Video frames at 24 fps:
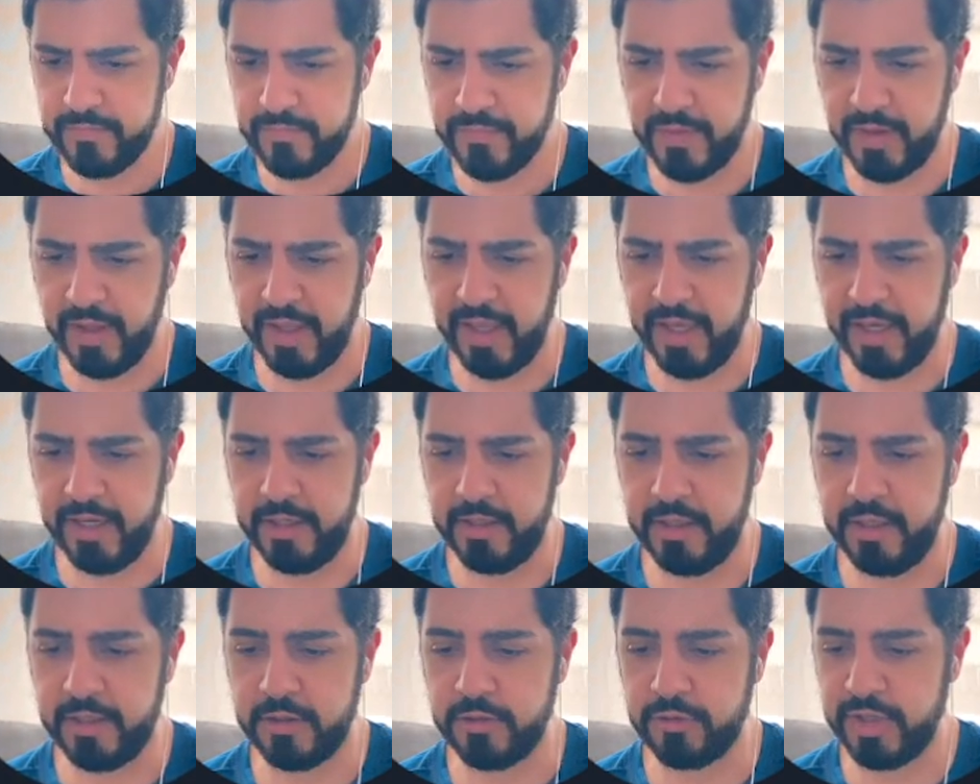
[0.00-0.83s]

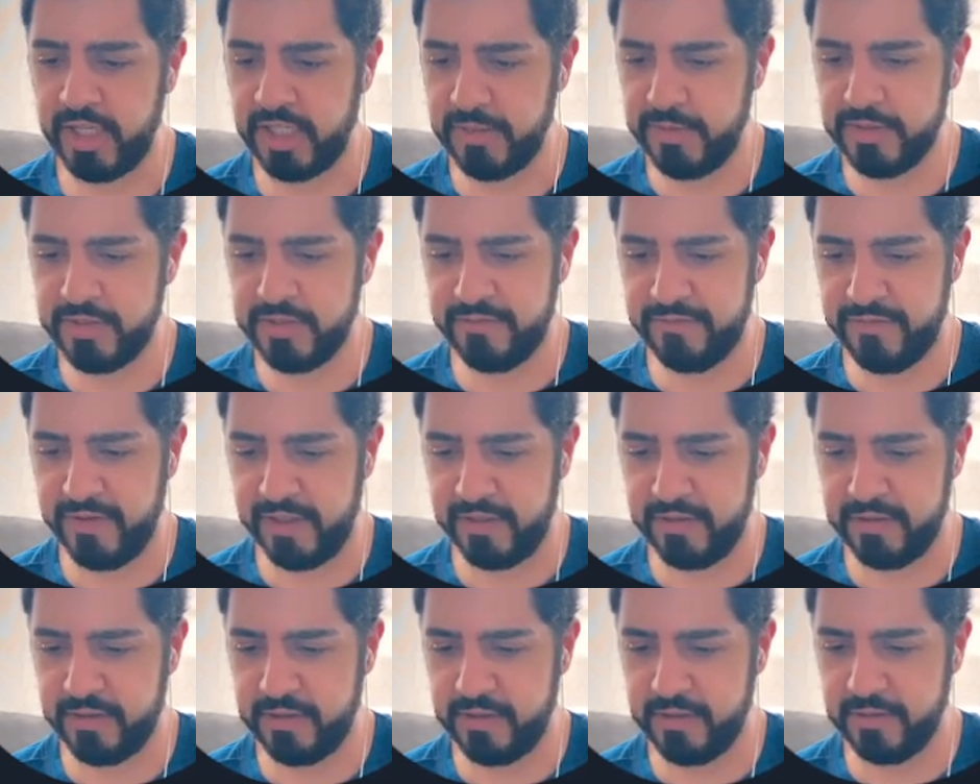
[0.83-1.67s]
a incredible
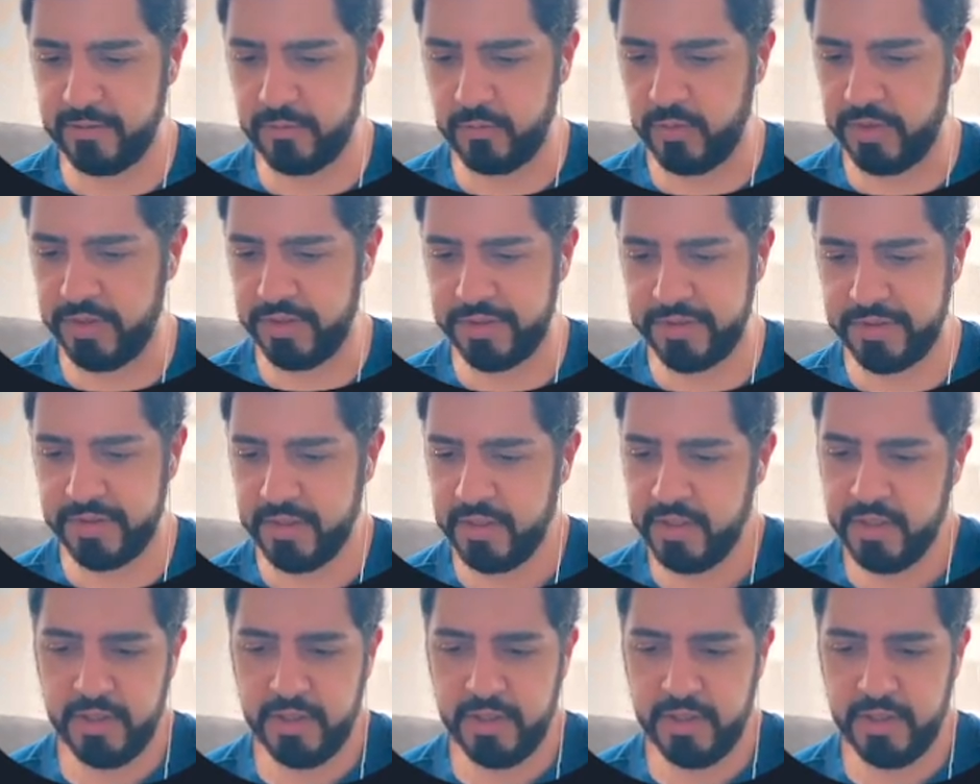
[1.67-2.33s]
defender with,